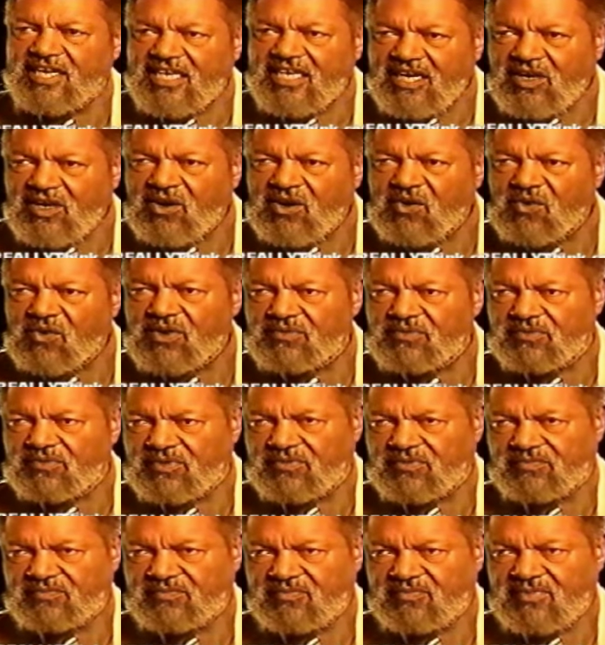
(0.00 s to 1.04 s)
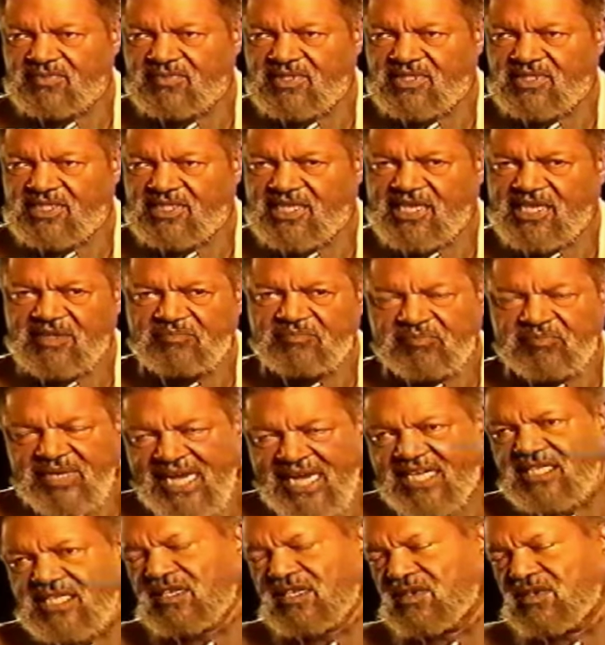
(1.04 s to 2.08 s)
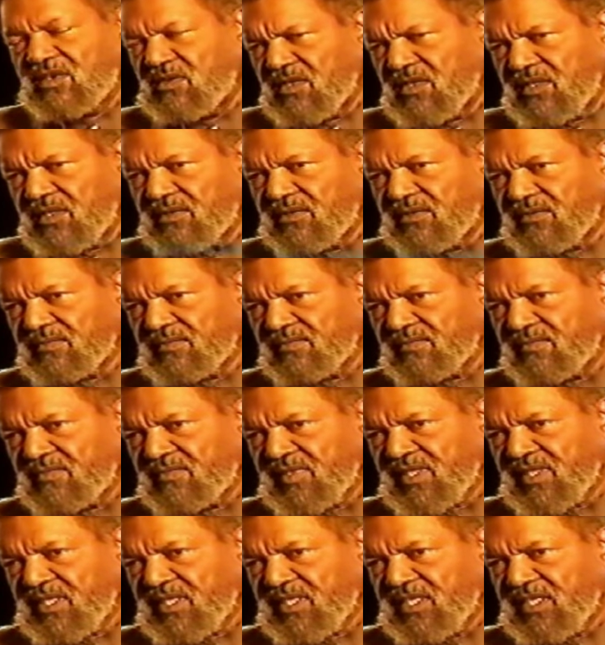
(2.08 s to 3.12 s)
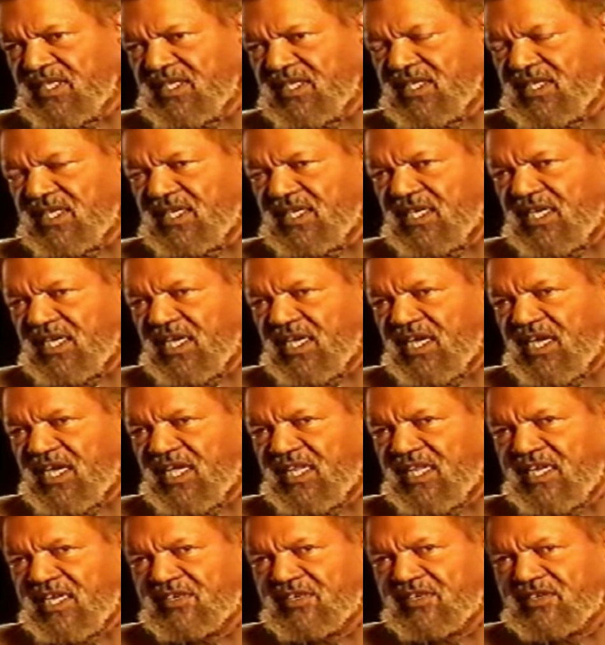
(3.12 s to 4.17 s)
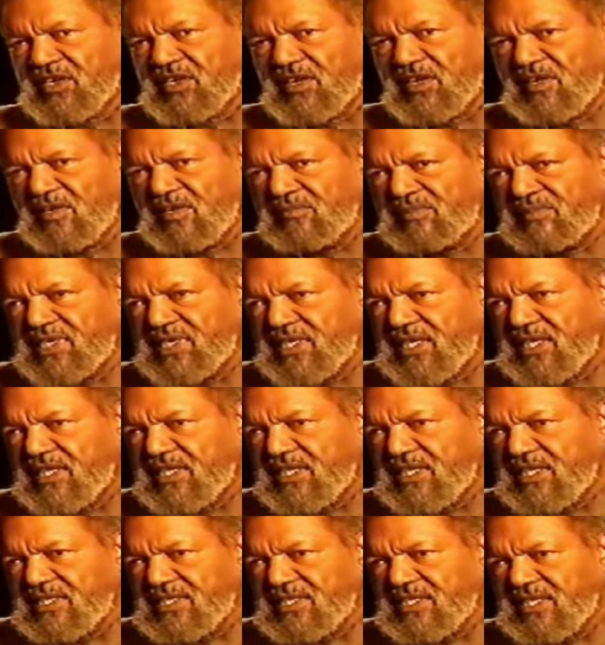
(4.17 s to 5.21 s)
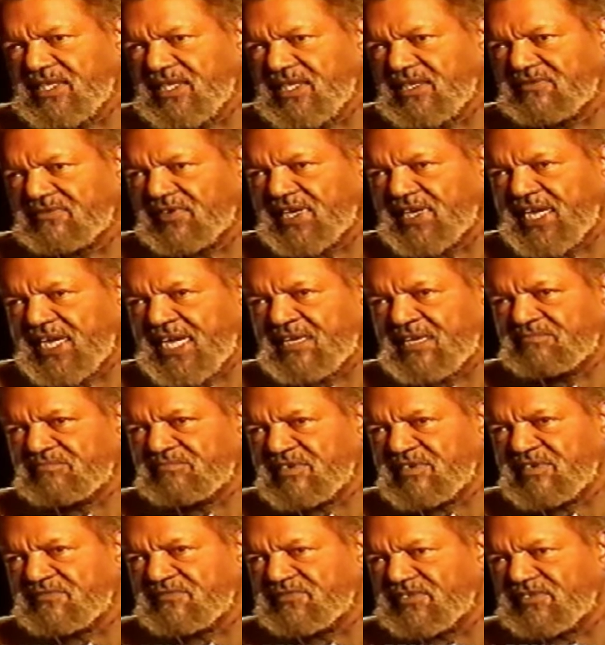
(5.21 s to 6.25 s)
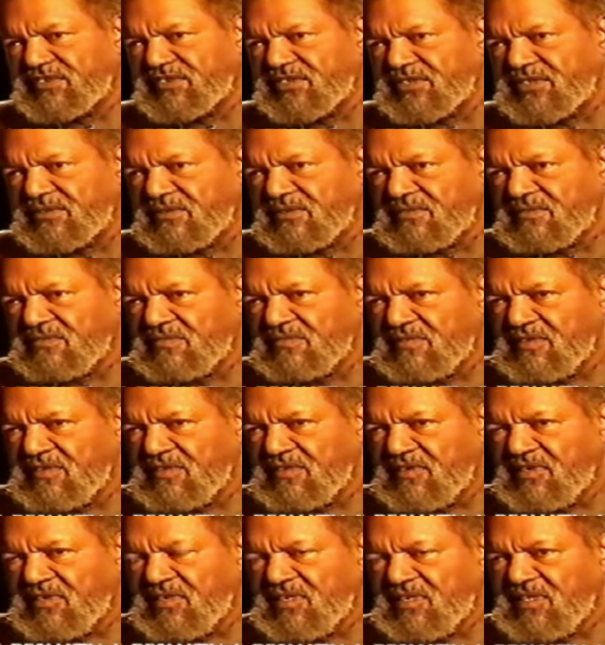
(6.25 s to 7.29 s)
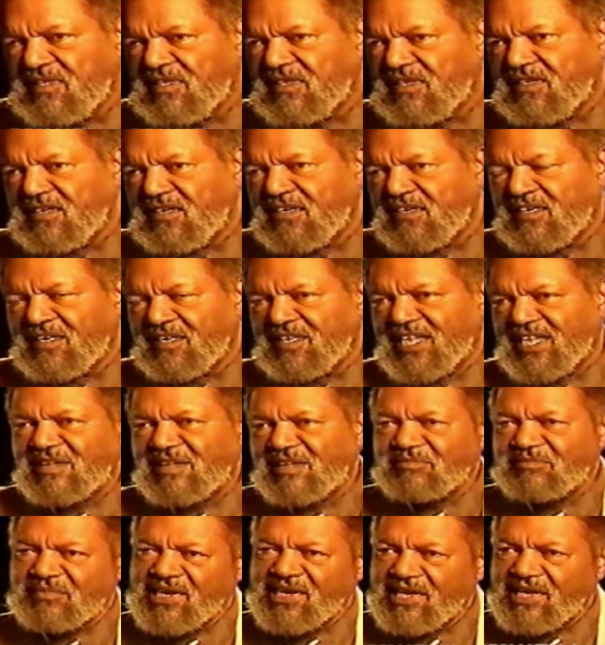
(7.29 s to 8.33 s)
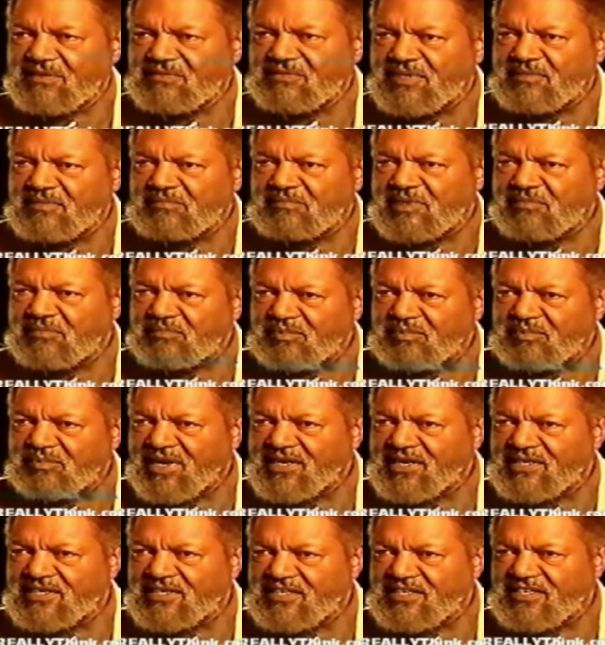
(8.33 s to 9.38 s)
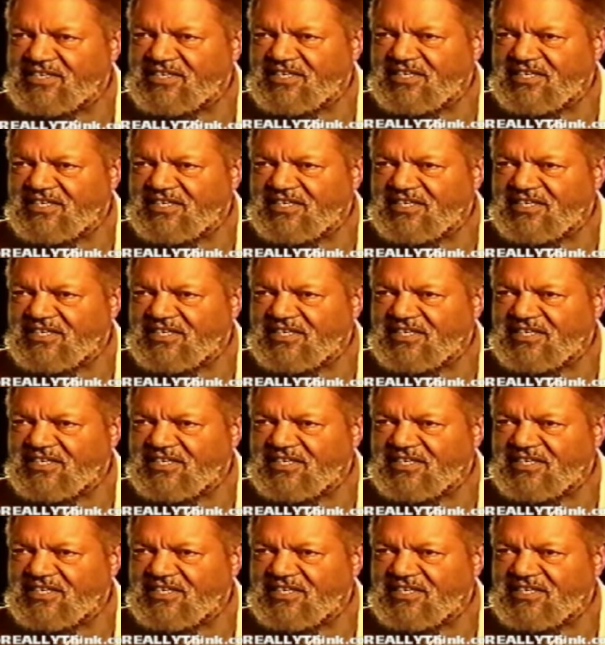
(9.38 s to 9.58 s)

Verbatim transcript: the courtroom they had packed the courtroom. And they turned to me and they said, if it hadn't been for you, that man would have been punished.